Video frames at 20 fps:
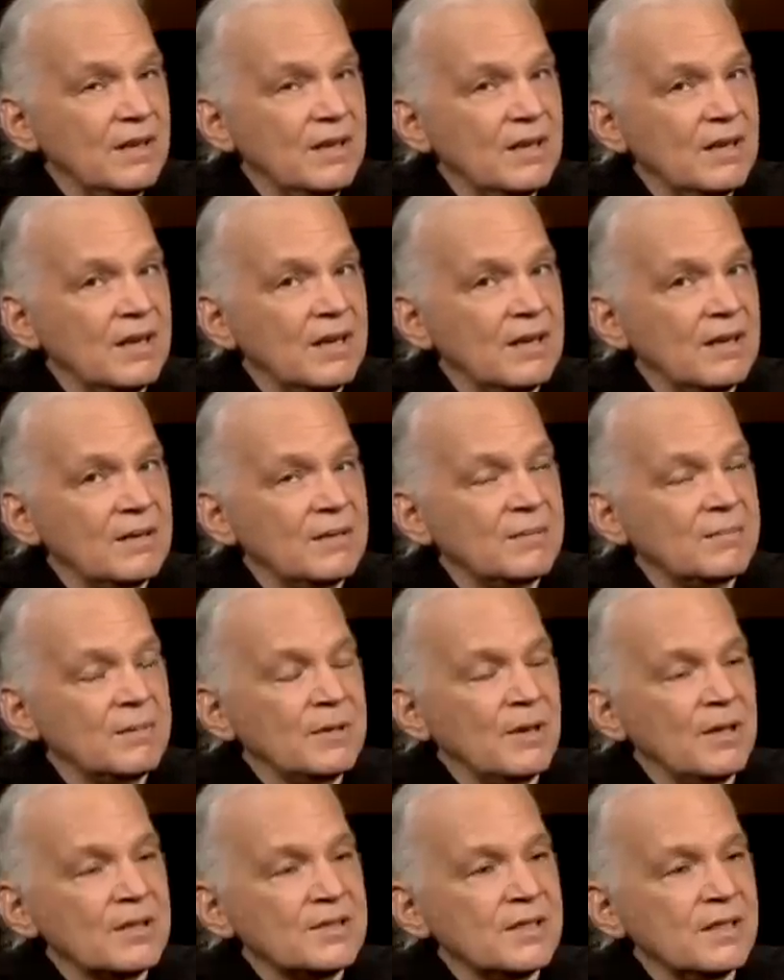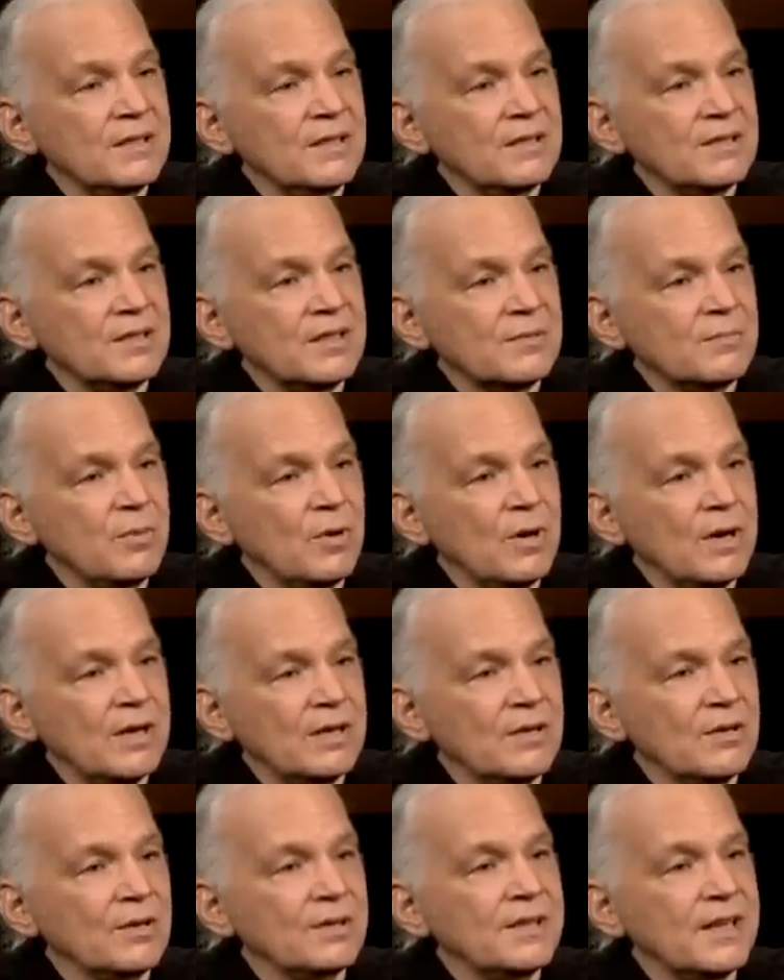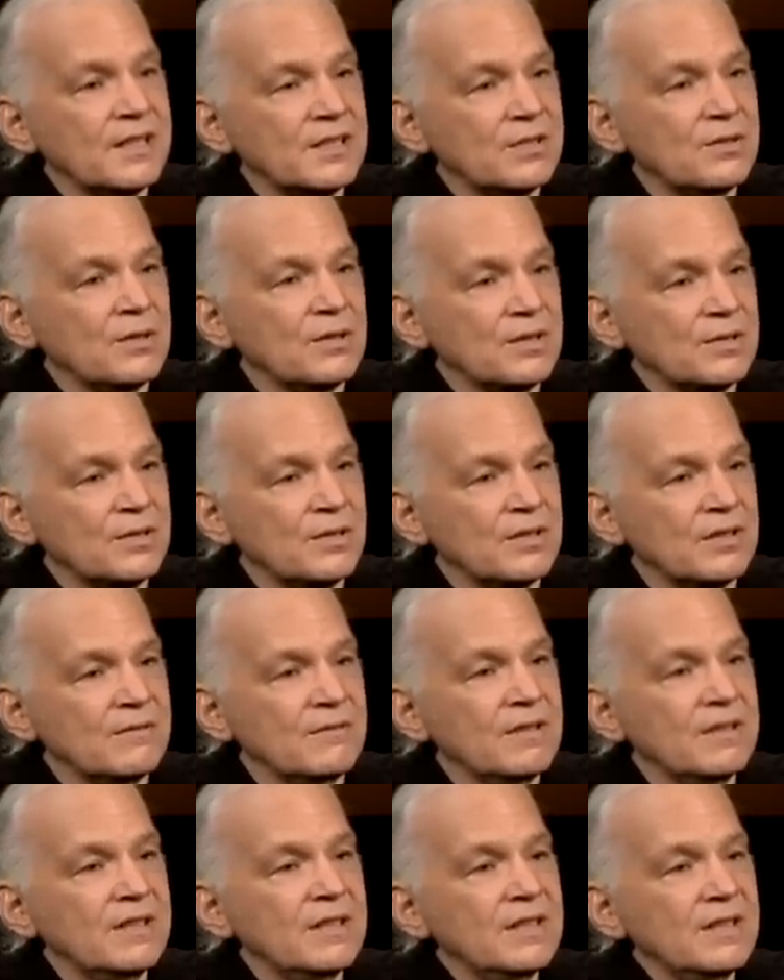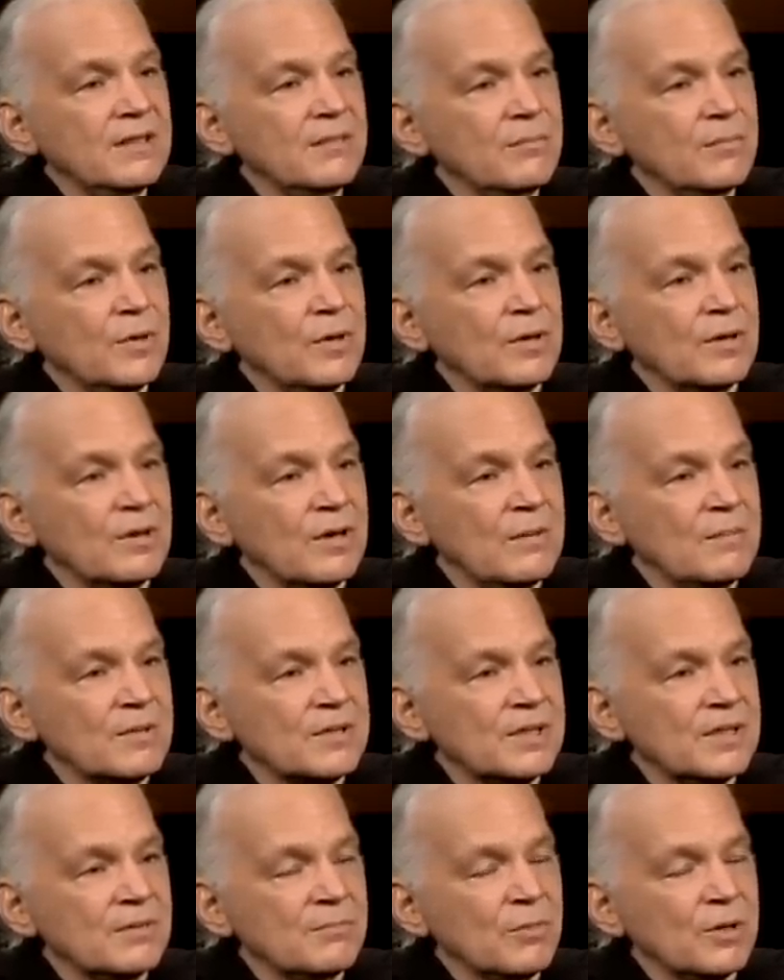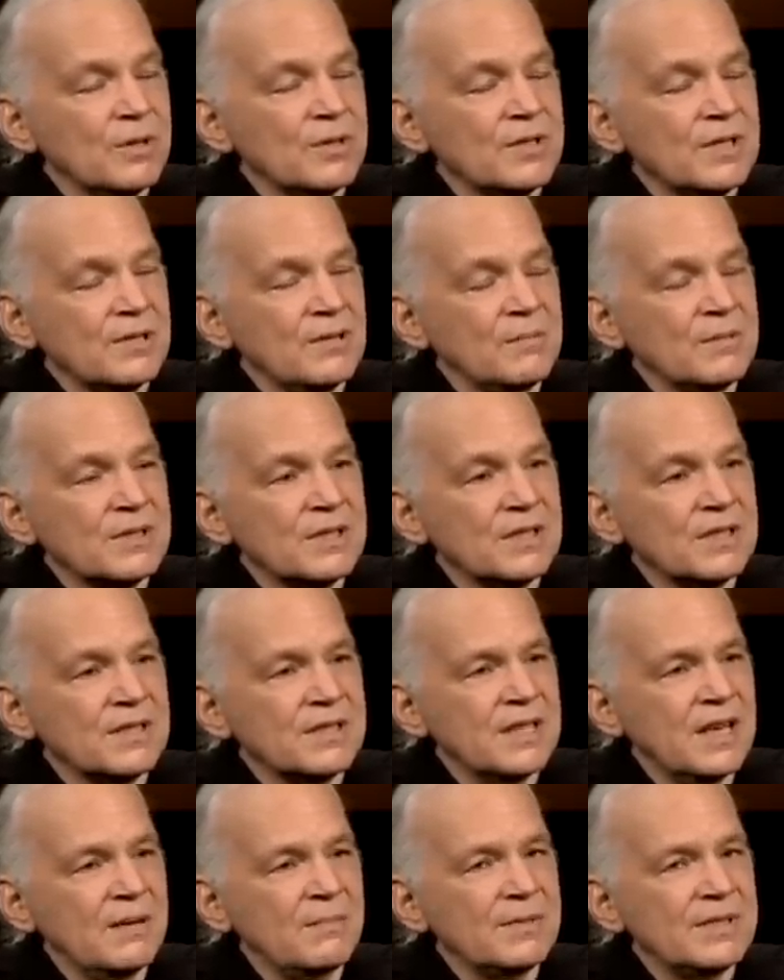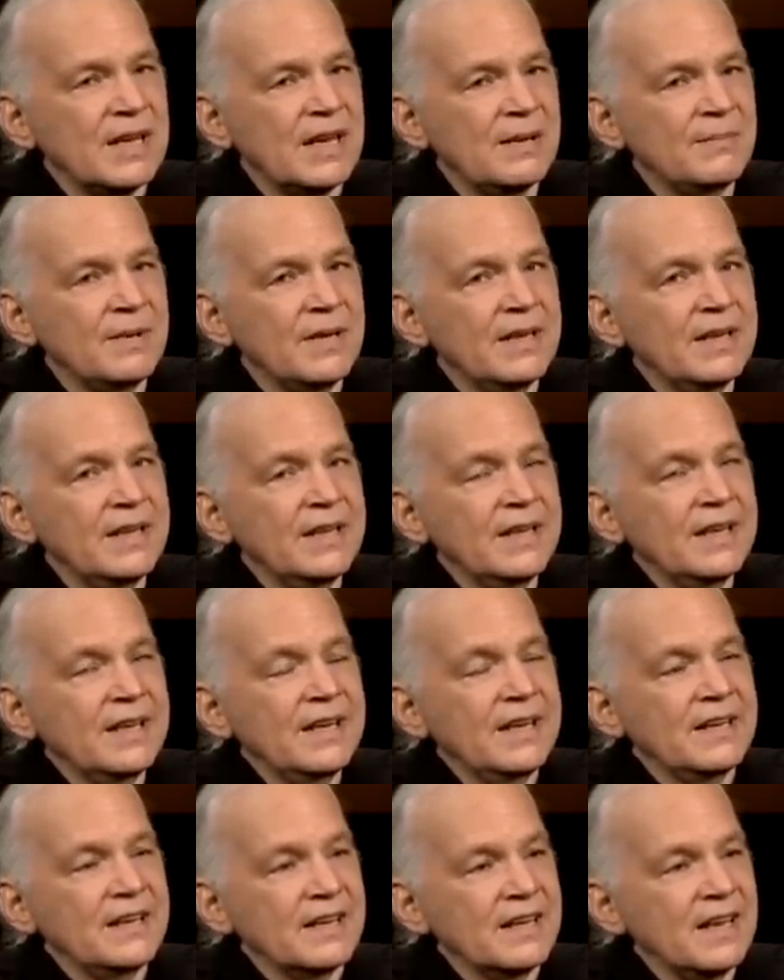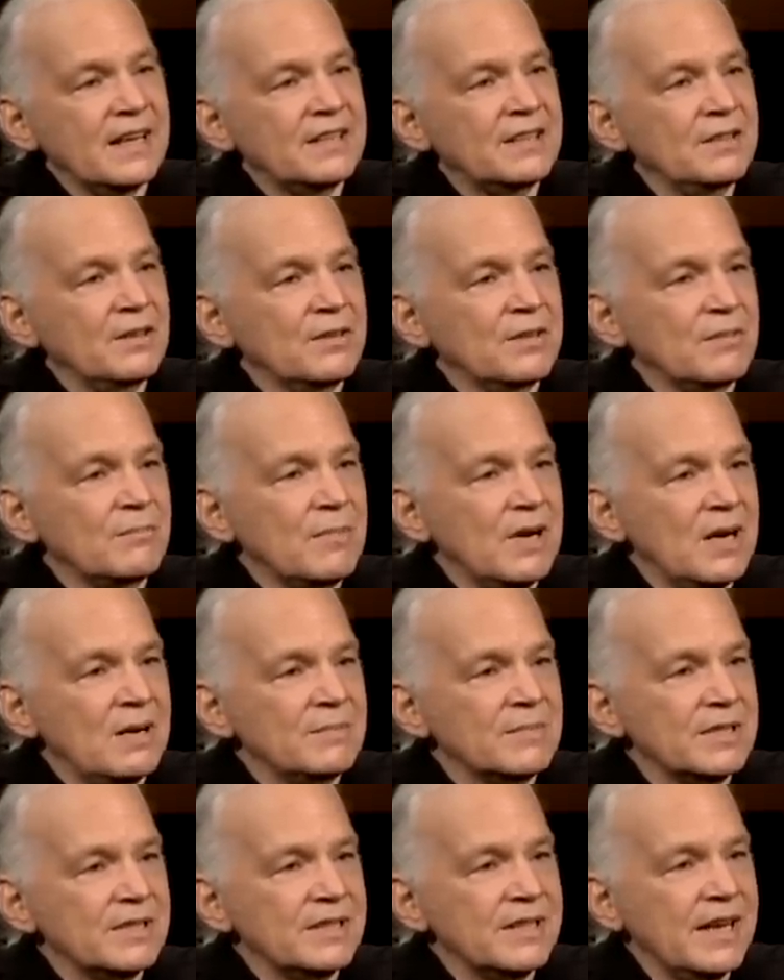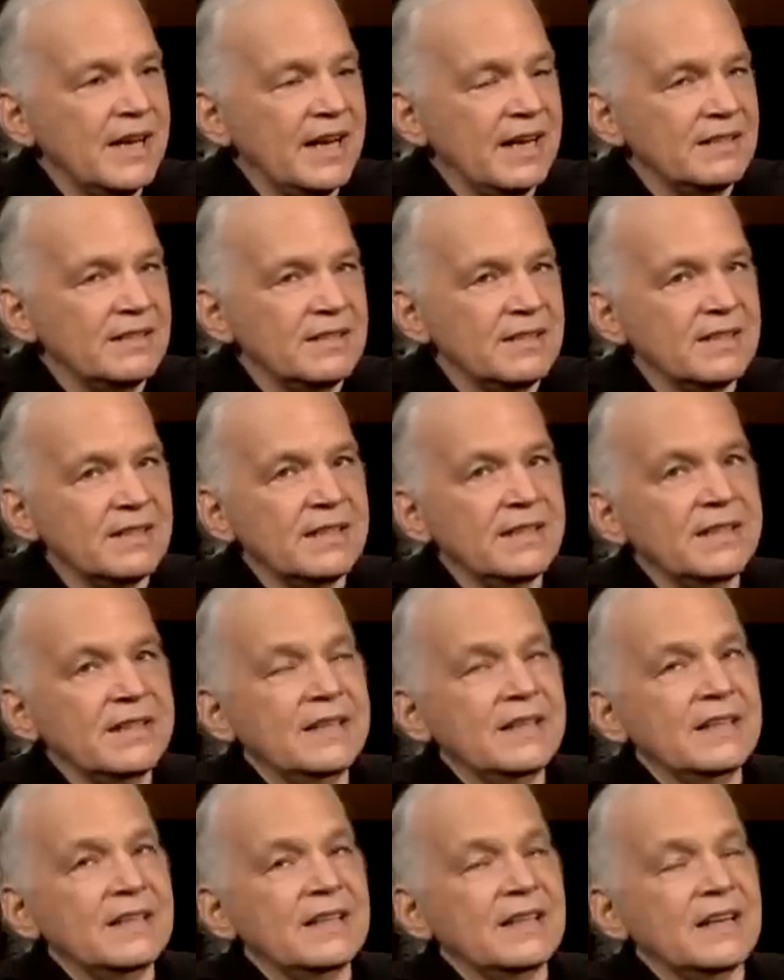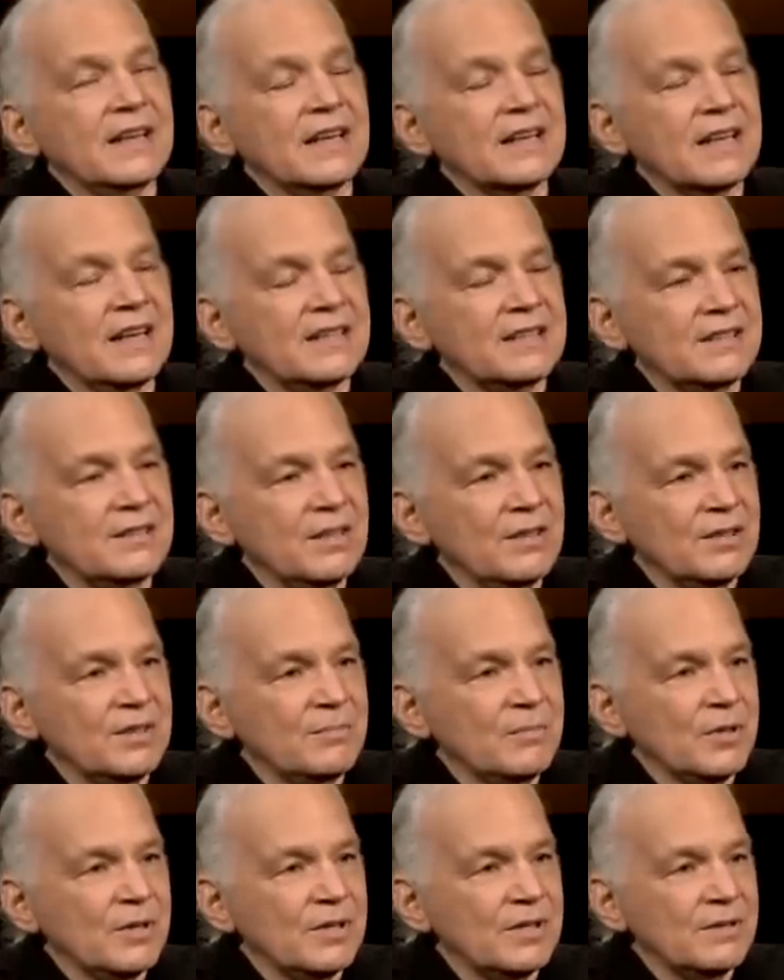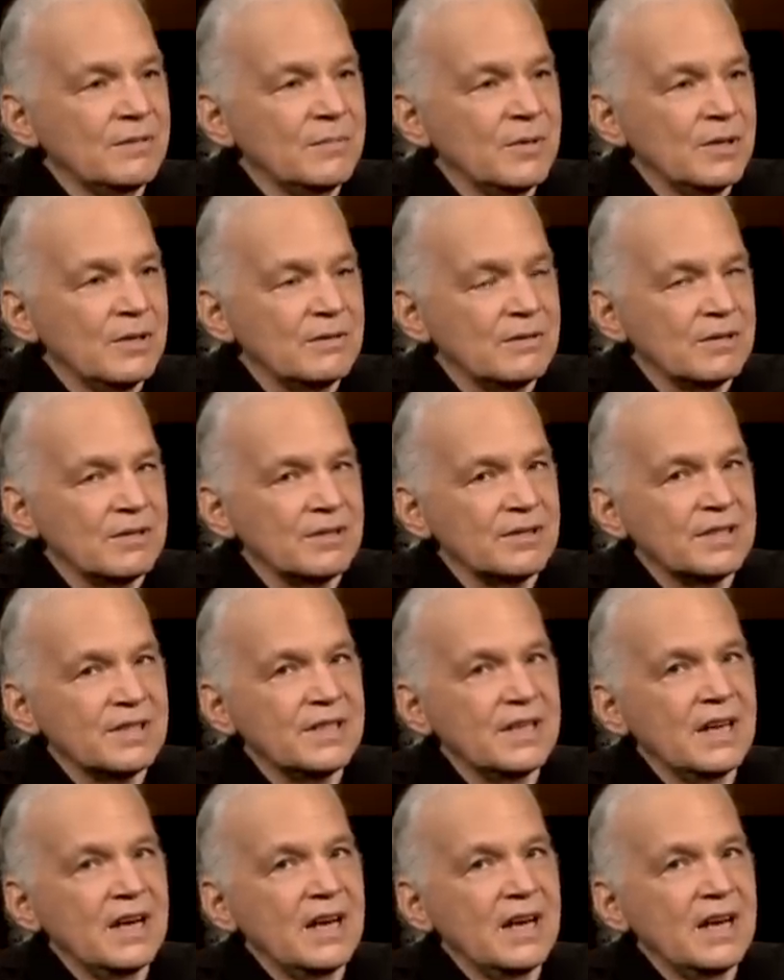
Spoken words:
All of a sudden, there's this boy and girl next door sort of murders at almost at the same time, and I got to know their moms and dads, and I got to know the murderers,